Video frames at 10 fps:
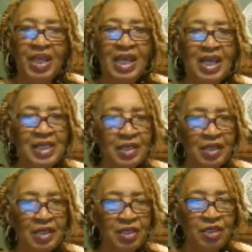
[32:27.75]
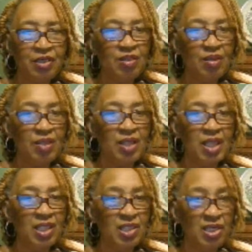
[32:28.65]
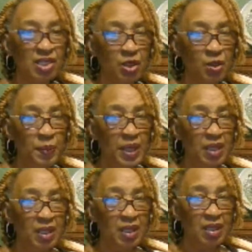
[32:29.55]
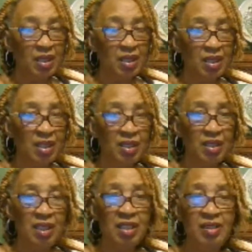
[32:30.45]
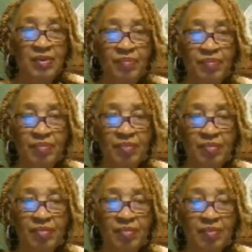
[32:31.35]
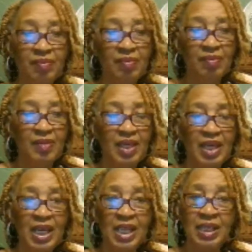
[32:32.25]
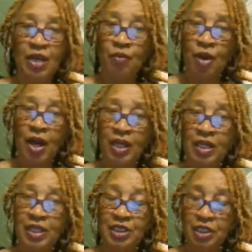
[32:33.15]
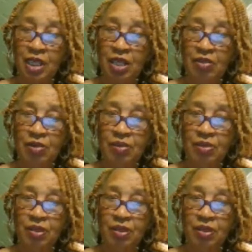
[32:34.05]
it's a little too stupid, you know. And they were good shows.